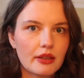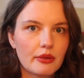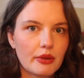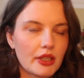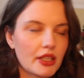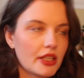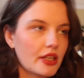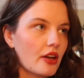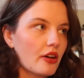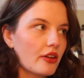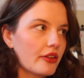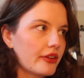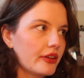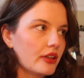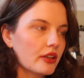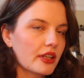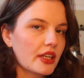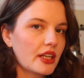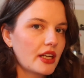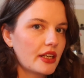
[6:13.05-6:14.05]
when you're not
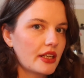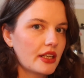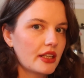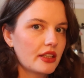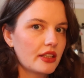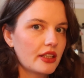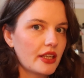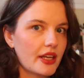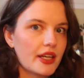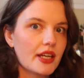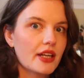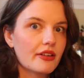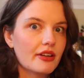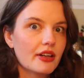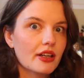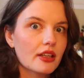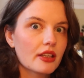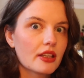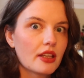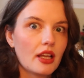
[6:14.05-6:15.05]
looking at it, you hear
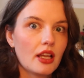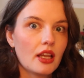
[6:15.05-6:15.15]
it.